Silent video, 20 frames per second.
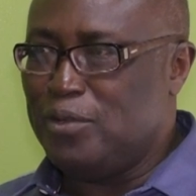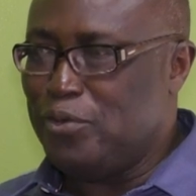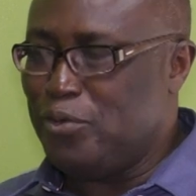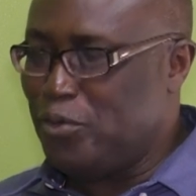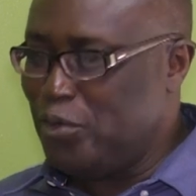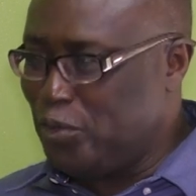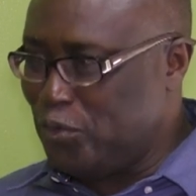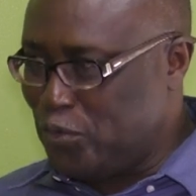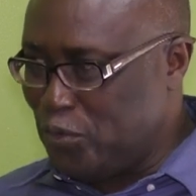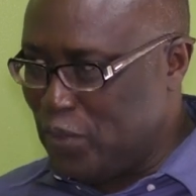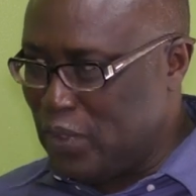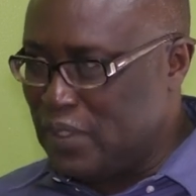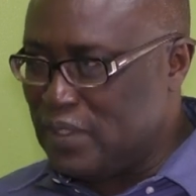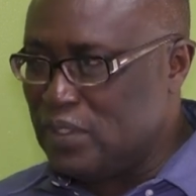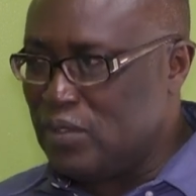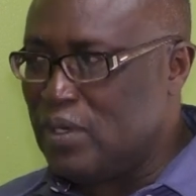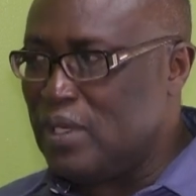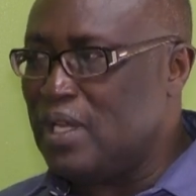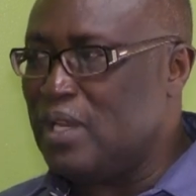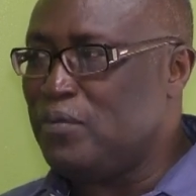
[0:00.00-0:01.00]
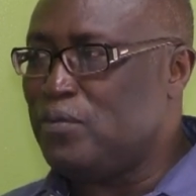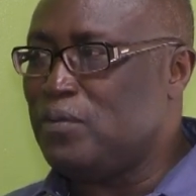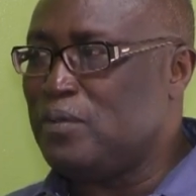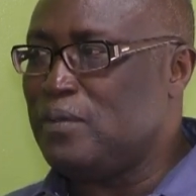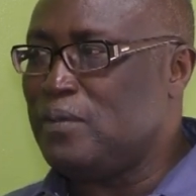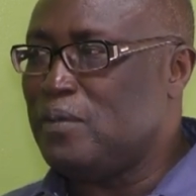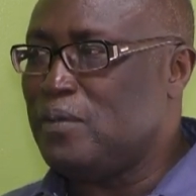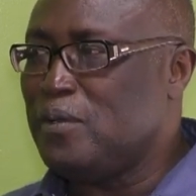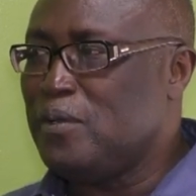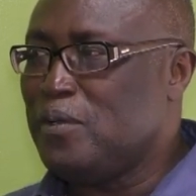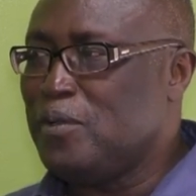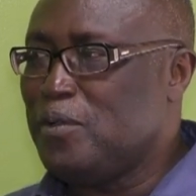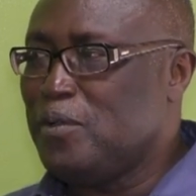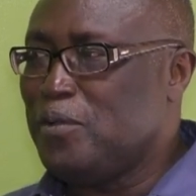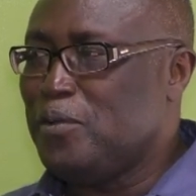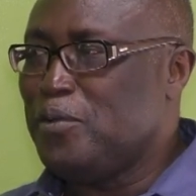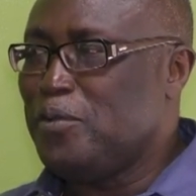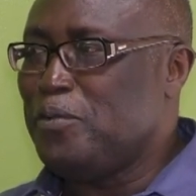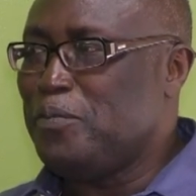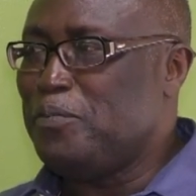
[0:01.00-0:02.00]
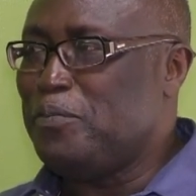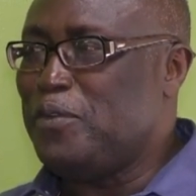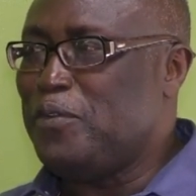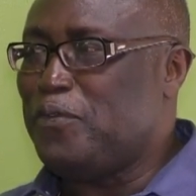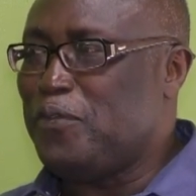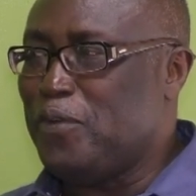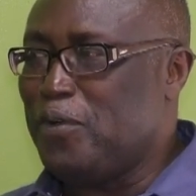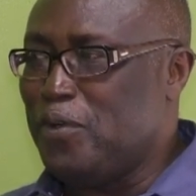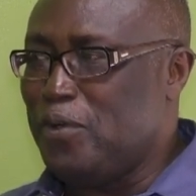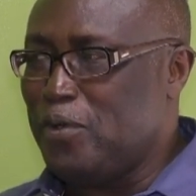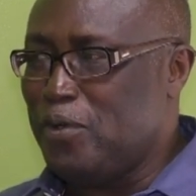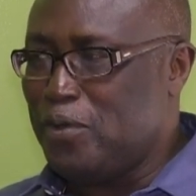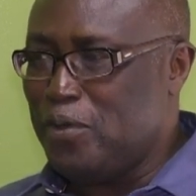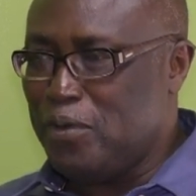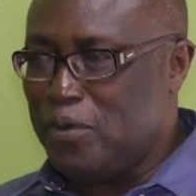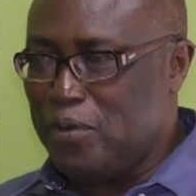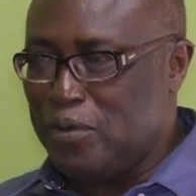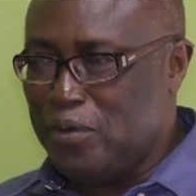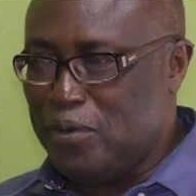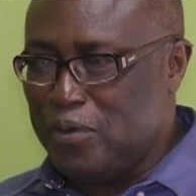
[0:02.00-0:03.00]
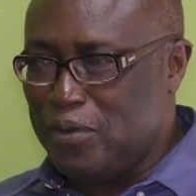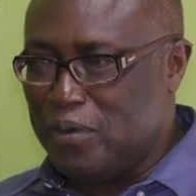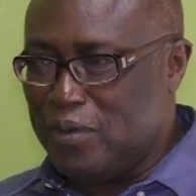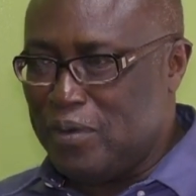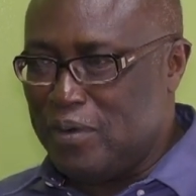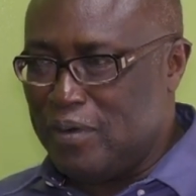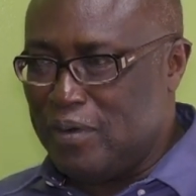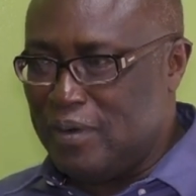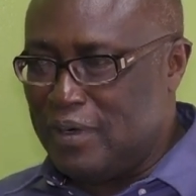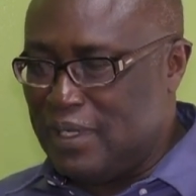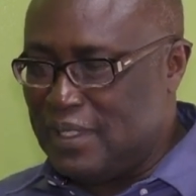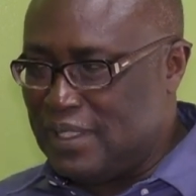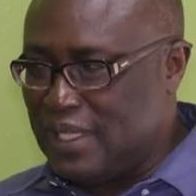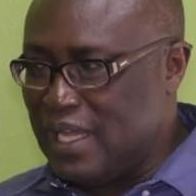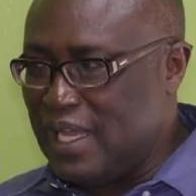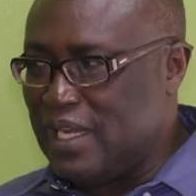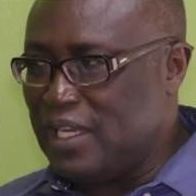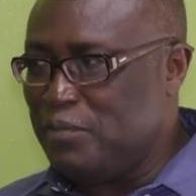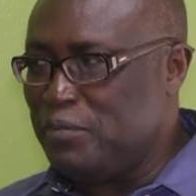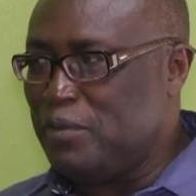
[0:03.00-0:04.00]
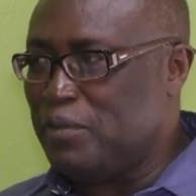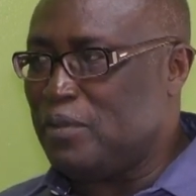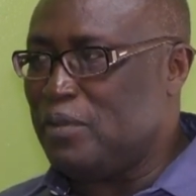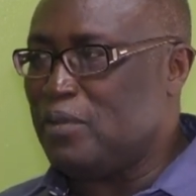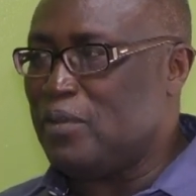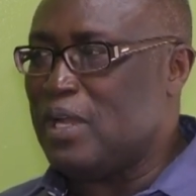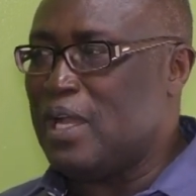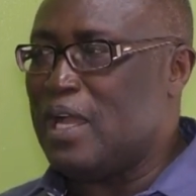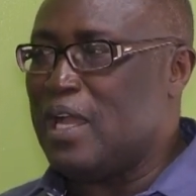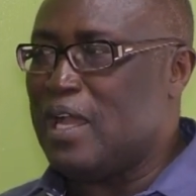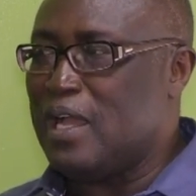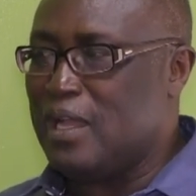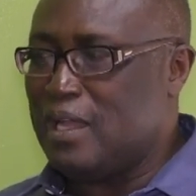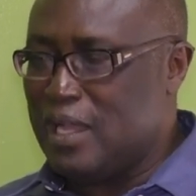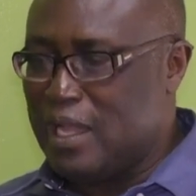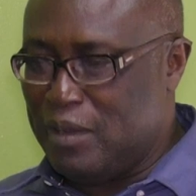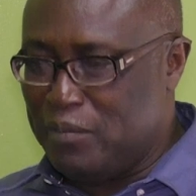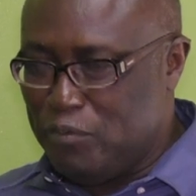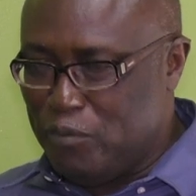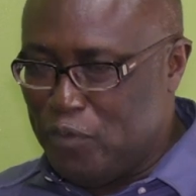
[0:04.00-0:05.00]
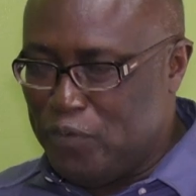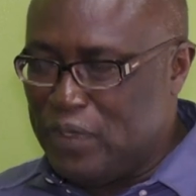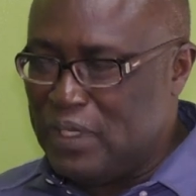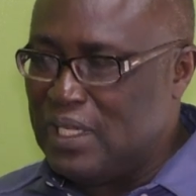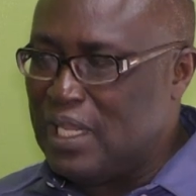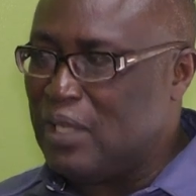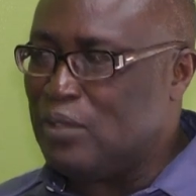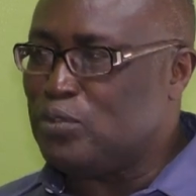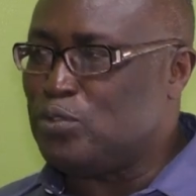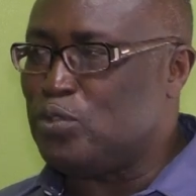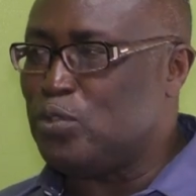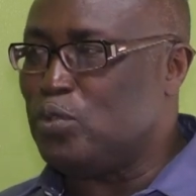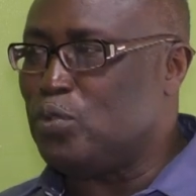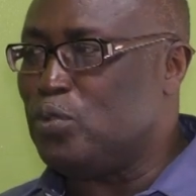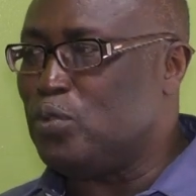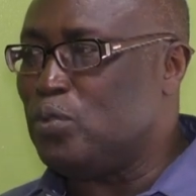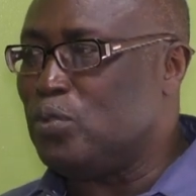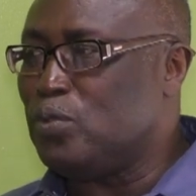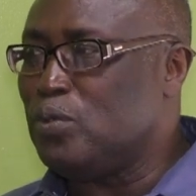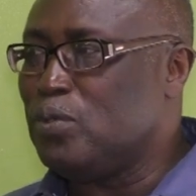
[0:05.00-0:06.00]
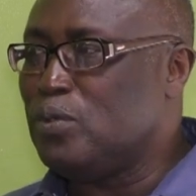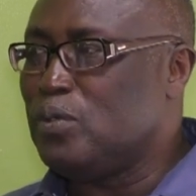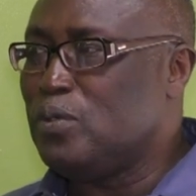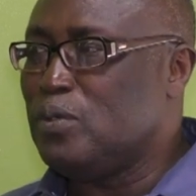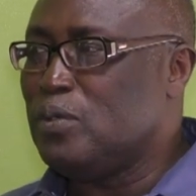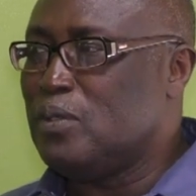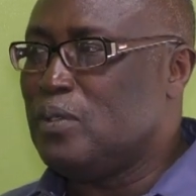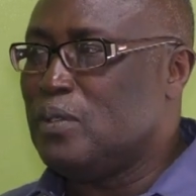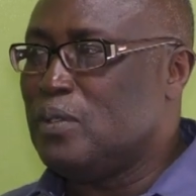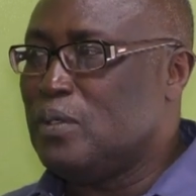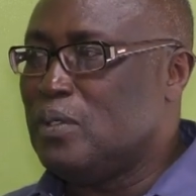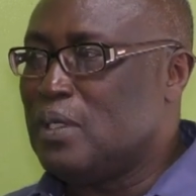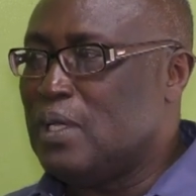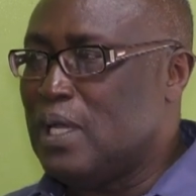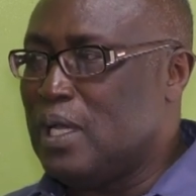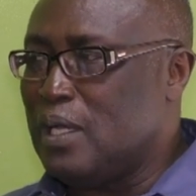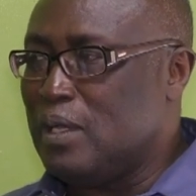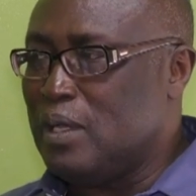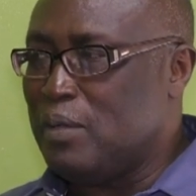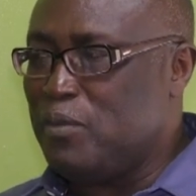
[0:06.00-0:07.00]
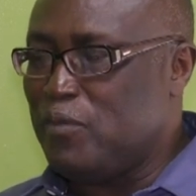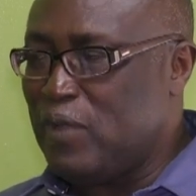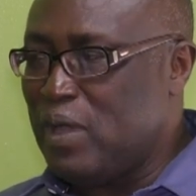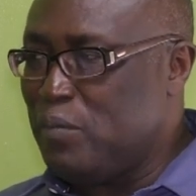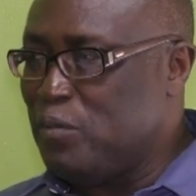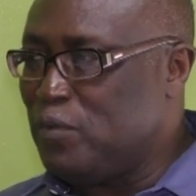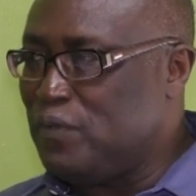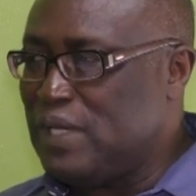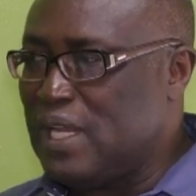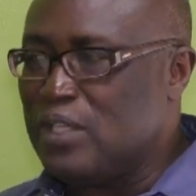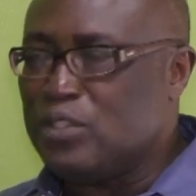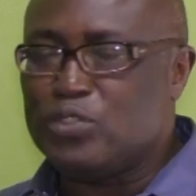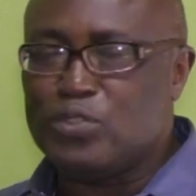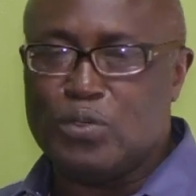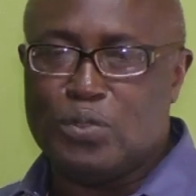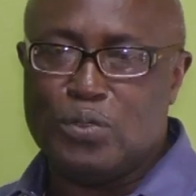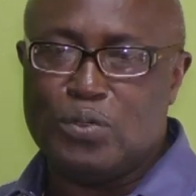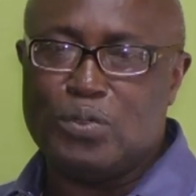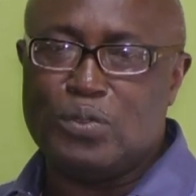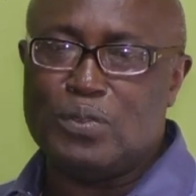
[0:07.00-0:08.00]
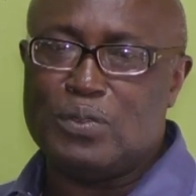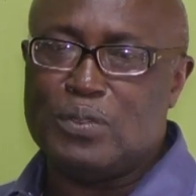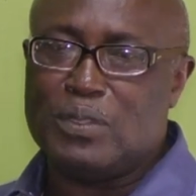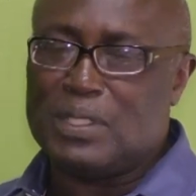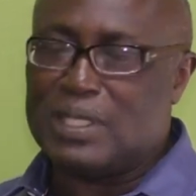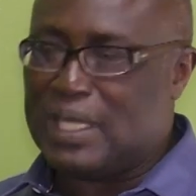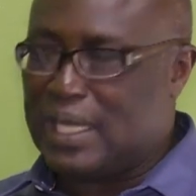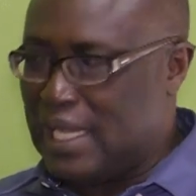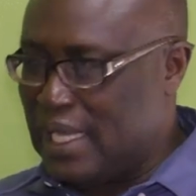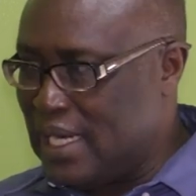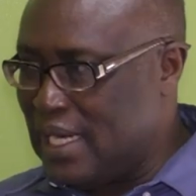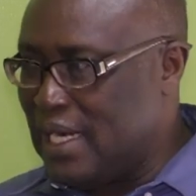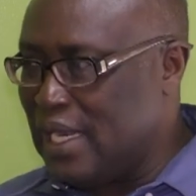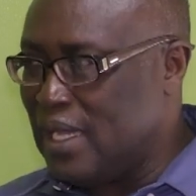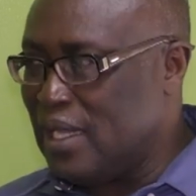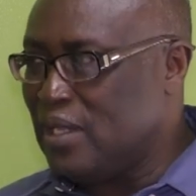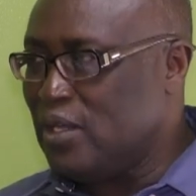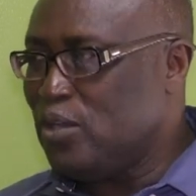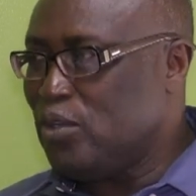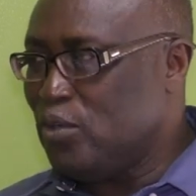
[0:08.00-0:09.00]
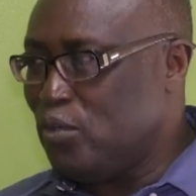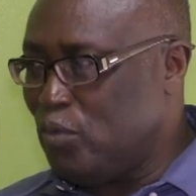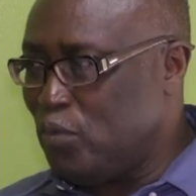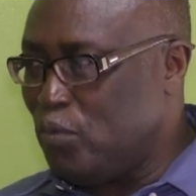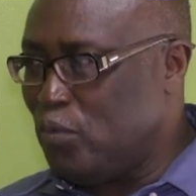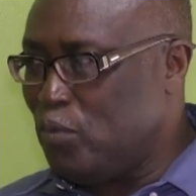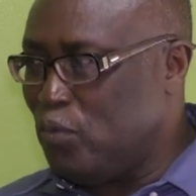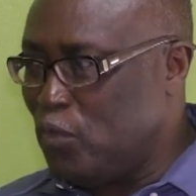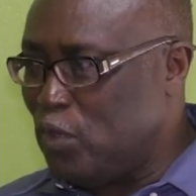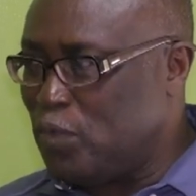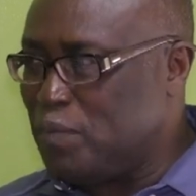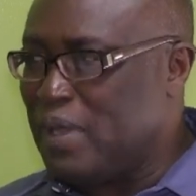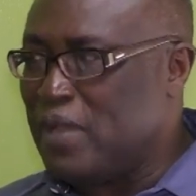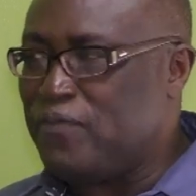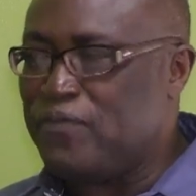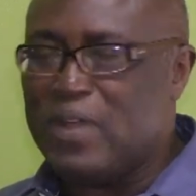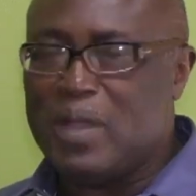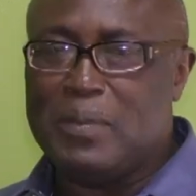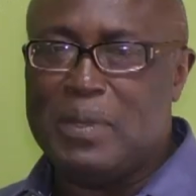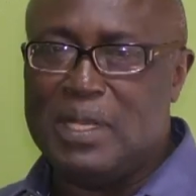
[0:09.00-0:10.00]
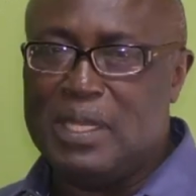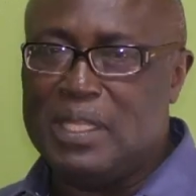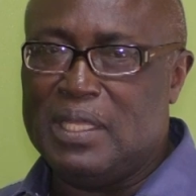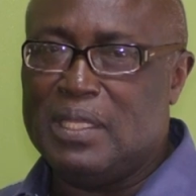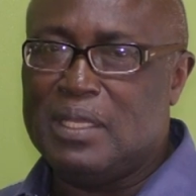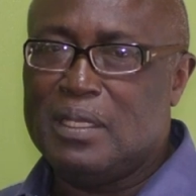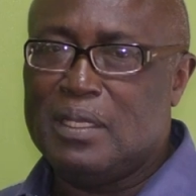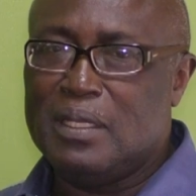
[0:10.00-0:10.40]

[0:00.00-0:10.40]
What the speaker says: rose to a senior level before retiring and moving down to, before I moved down to Canada with my family.